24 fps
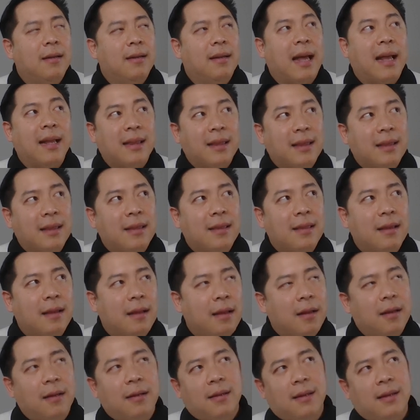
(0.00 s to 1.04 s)
that
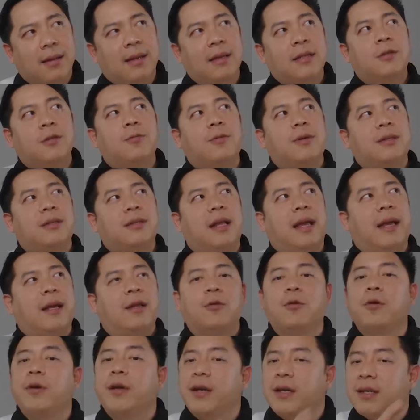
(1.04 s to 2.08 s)
this was like
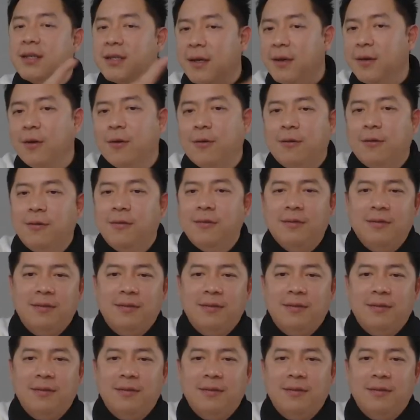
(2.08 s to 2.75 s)
two years ago,